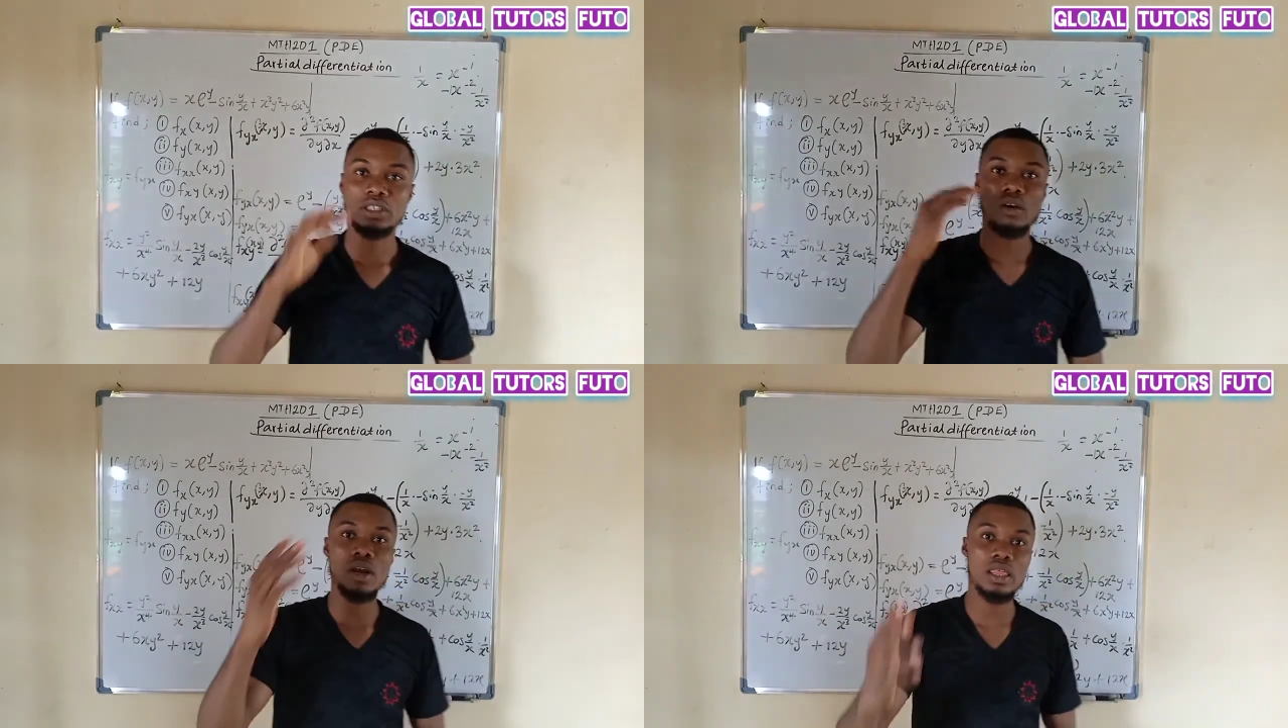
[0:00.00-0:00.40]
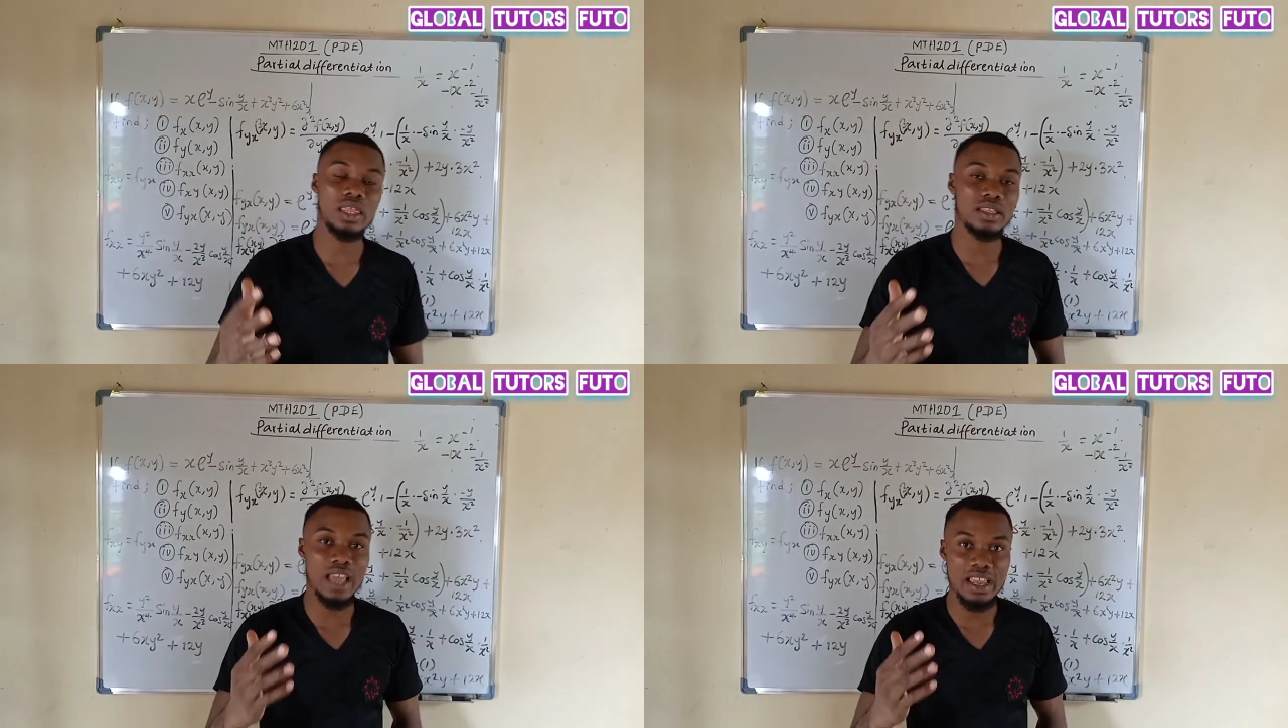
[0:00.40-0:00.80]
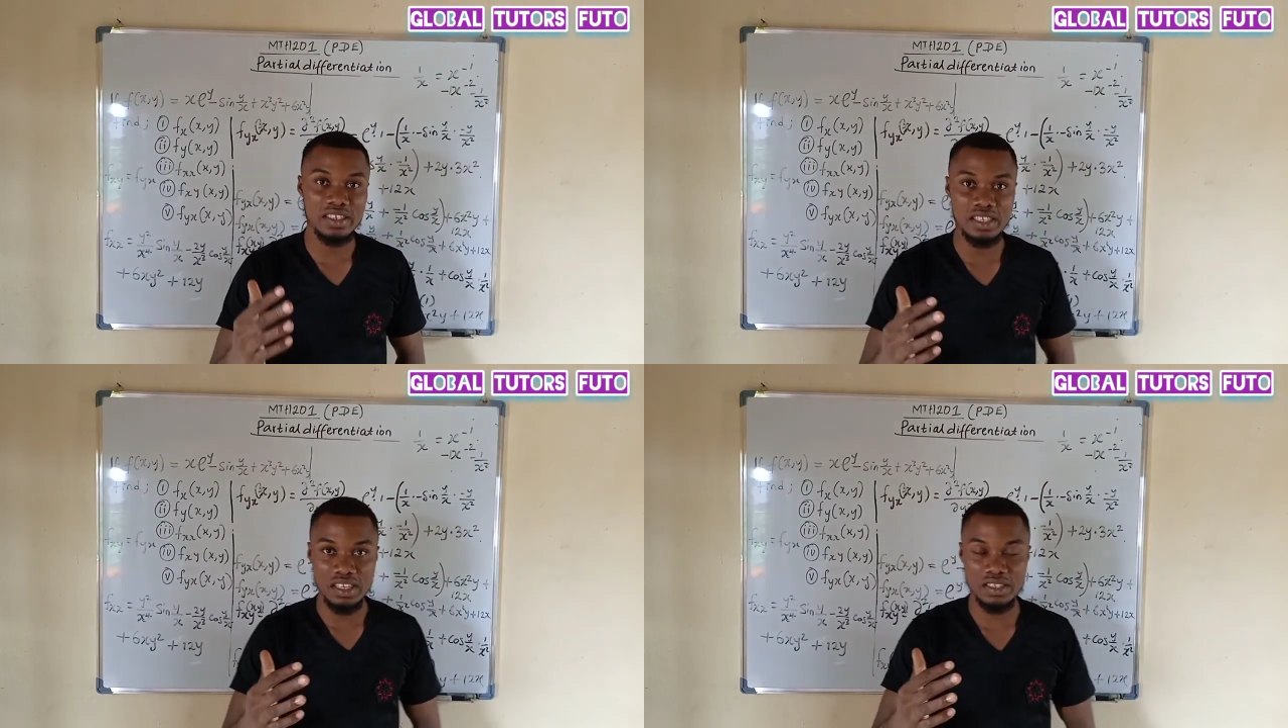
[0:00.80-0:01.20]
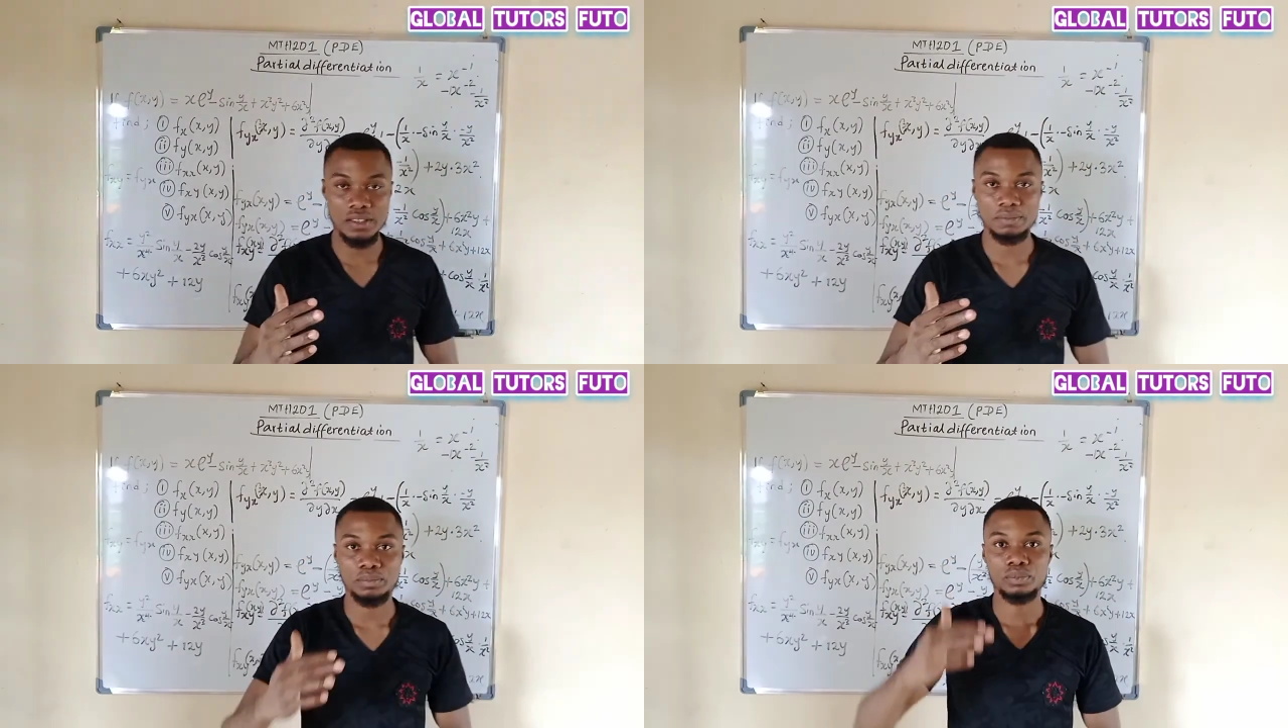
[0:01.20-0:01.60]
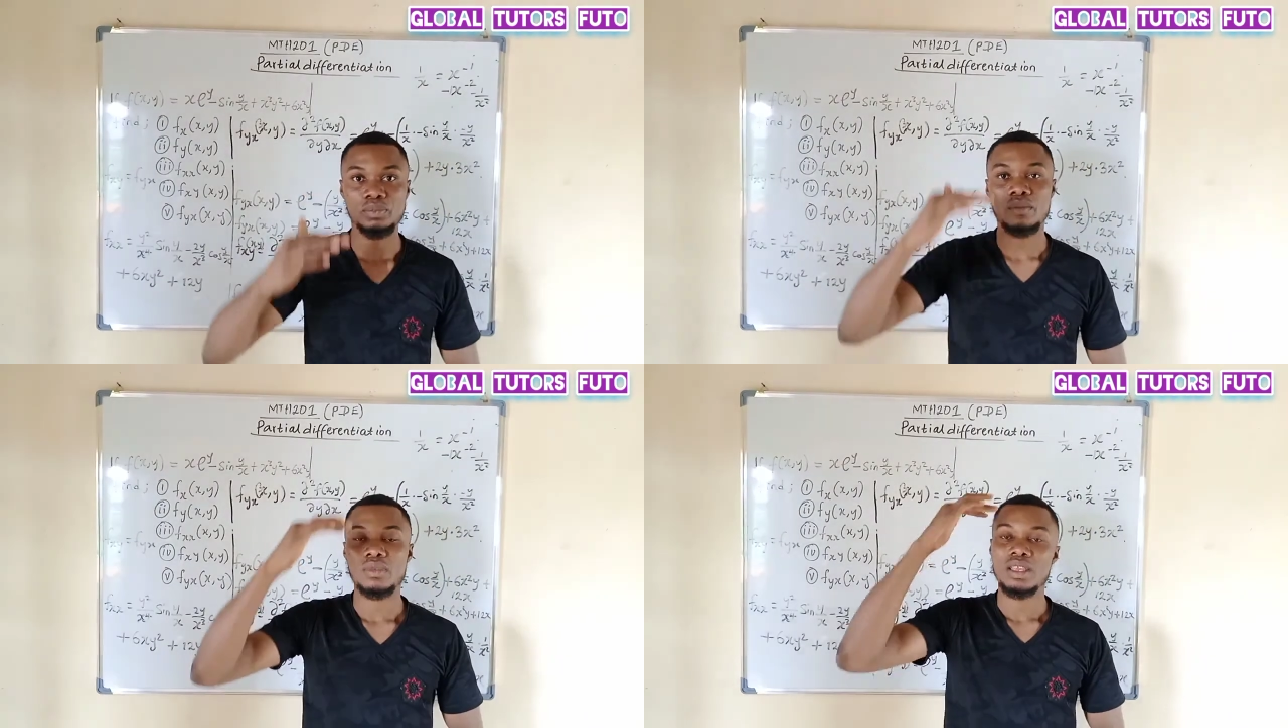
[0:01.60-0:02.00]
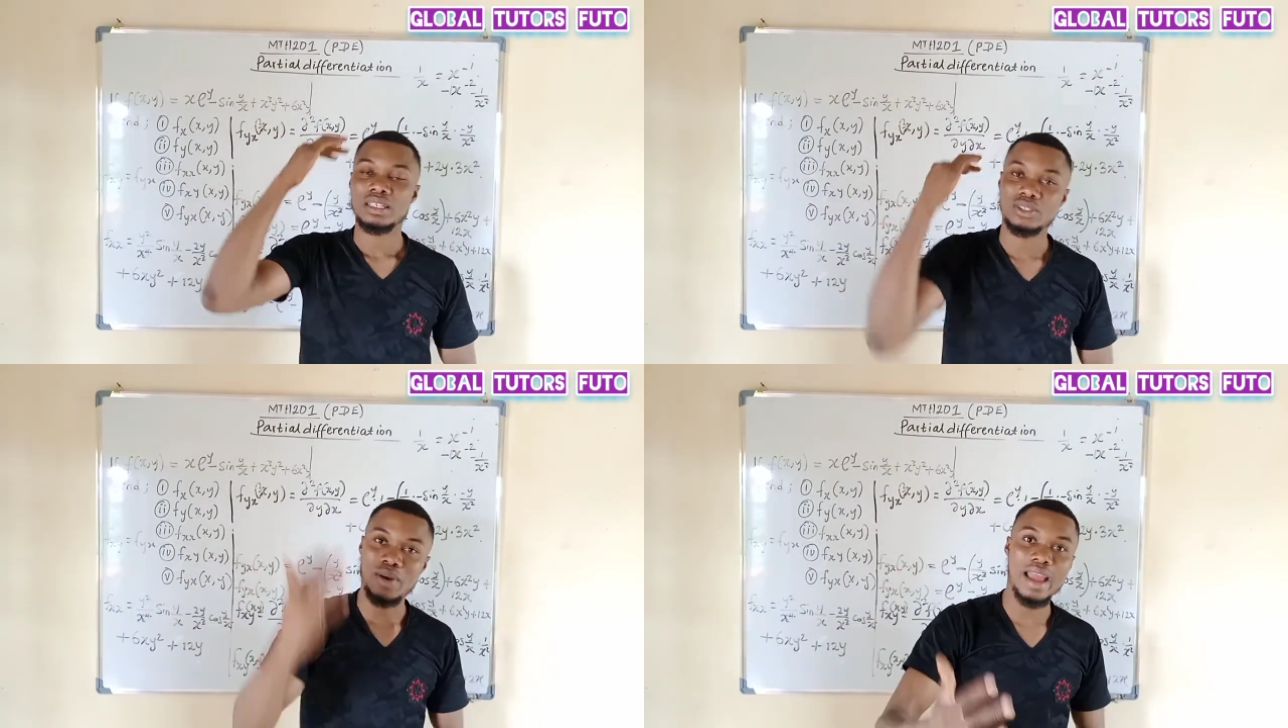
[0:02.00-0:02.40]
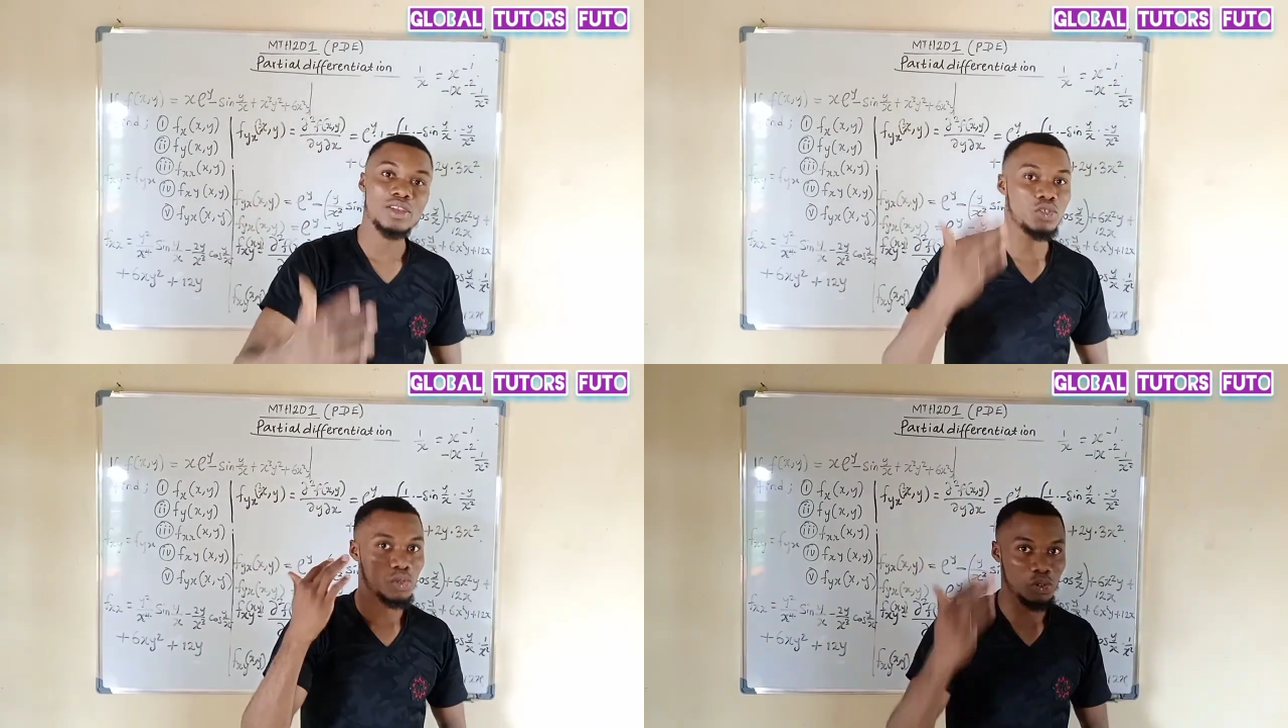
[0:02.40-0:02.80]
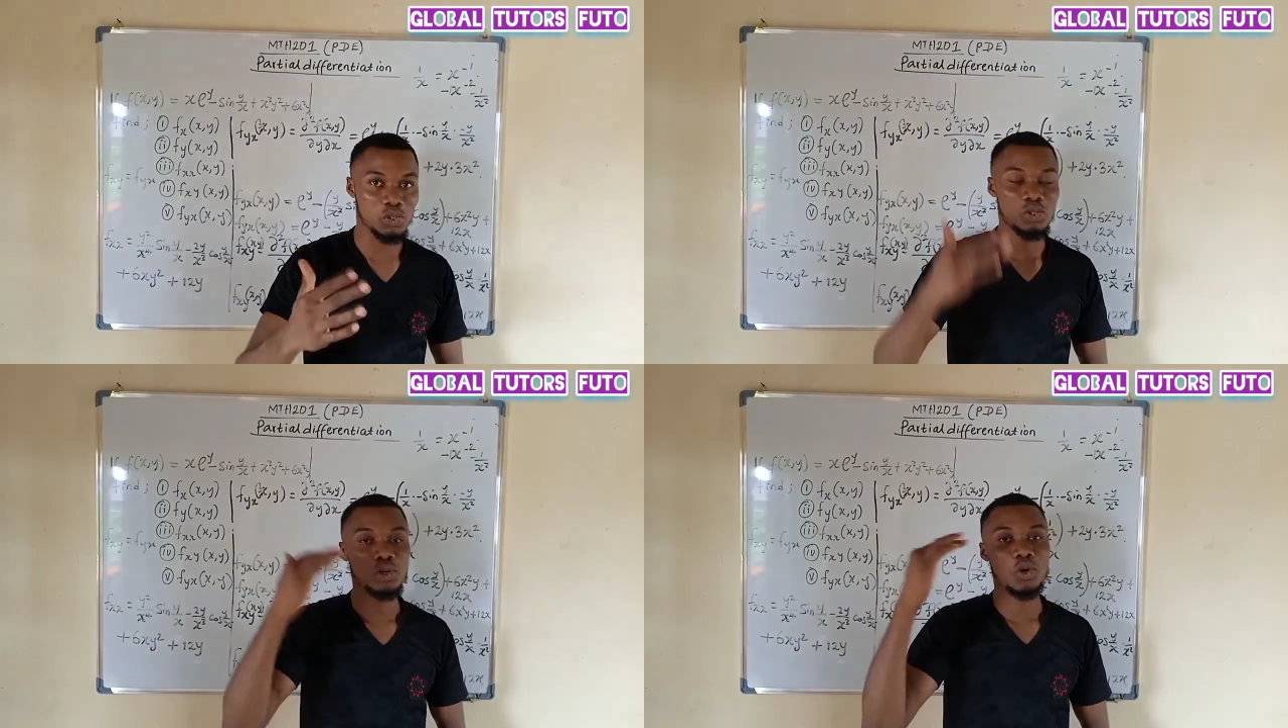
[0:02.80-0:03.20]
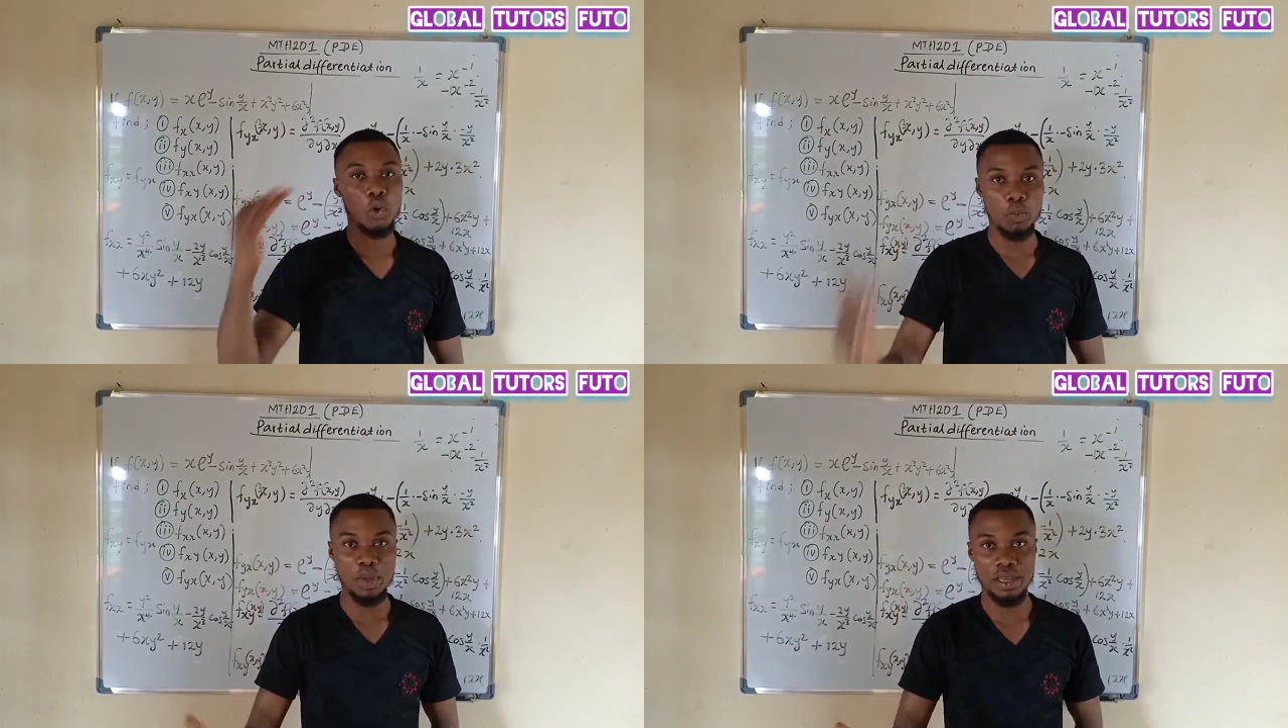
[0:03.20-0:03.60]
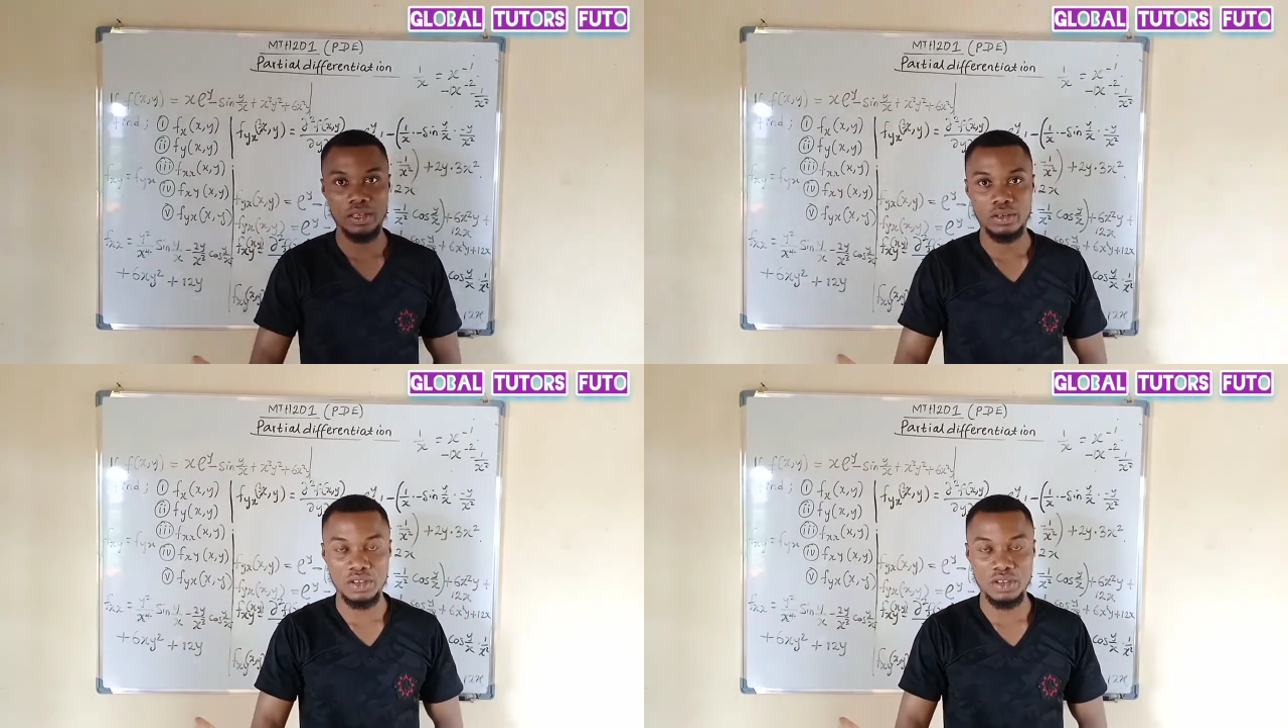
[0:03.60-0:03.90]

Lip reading: The only thing there is this. Try to obey,